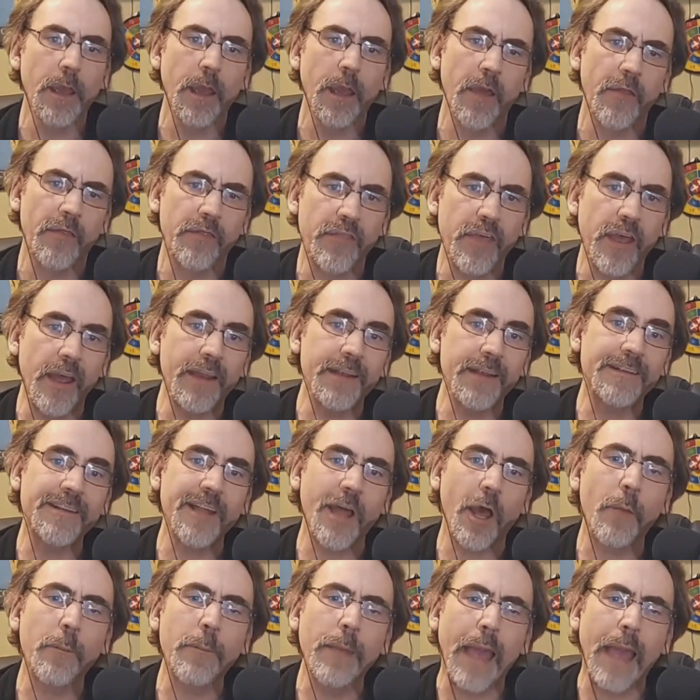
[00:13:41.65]
Then
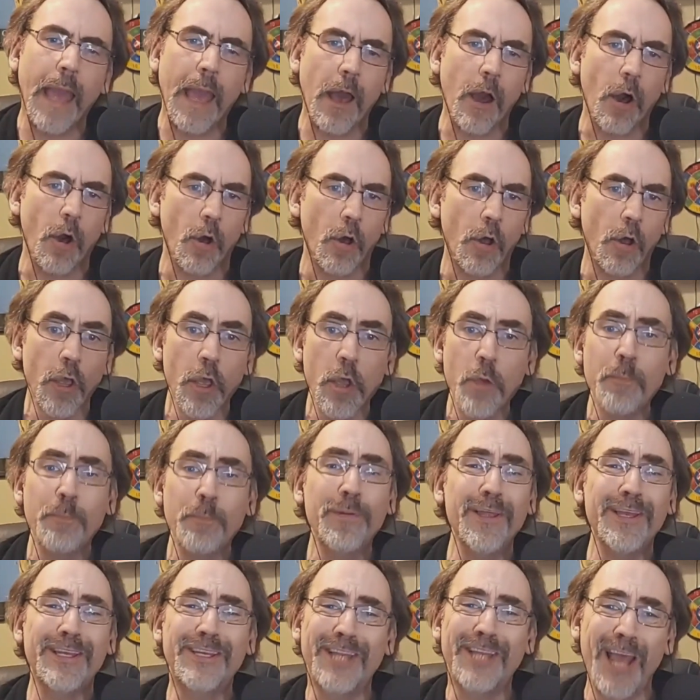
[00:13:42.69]
somehow
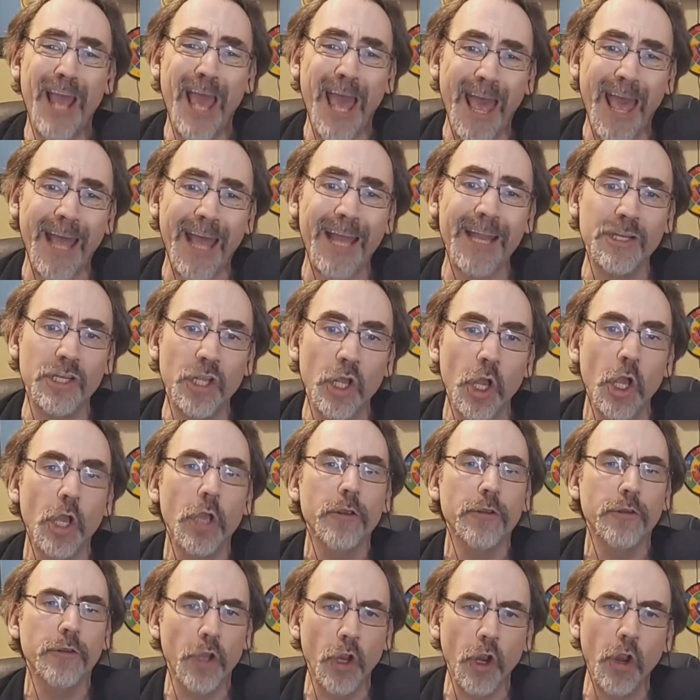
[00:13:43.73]
pretend
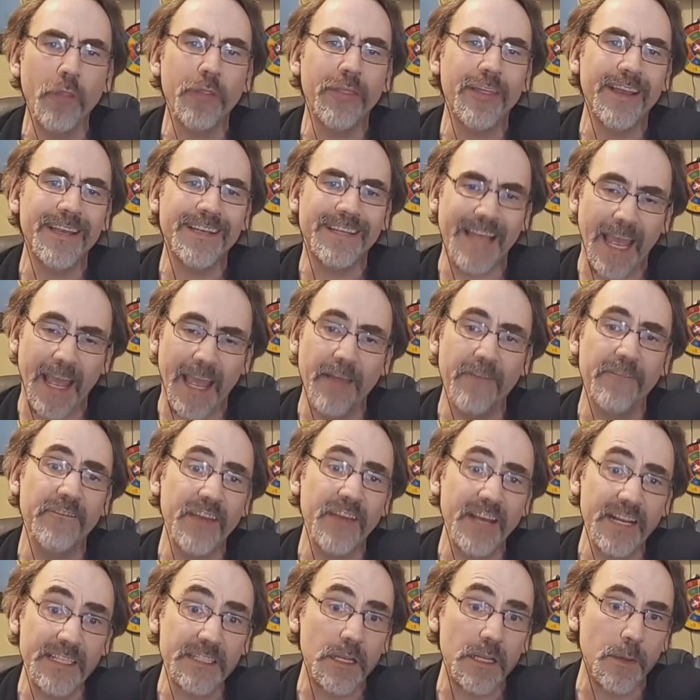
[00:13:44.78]
you're the damn
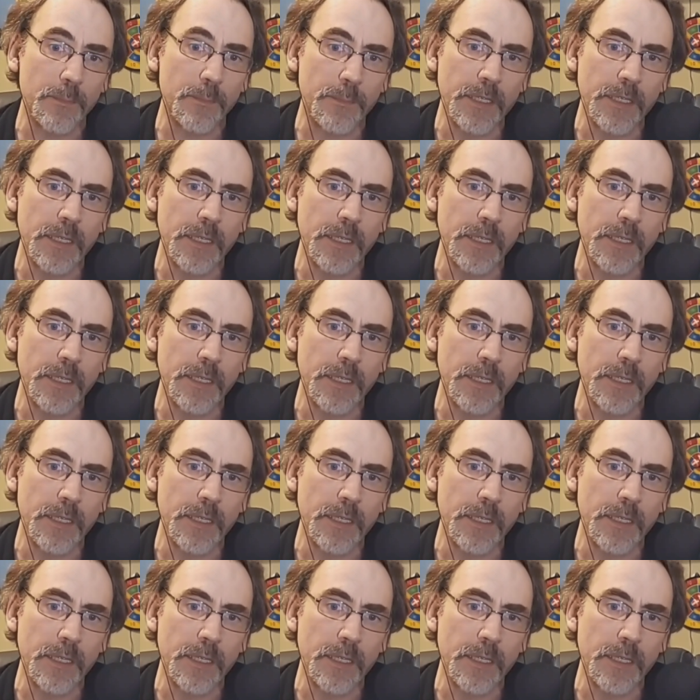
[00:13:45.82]
victim.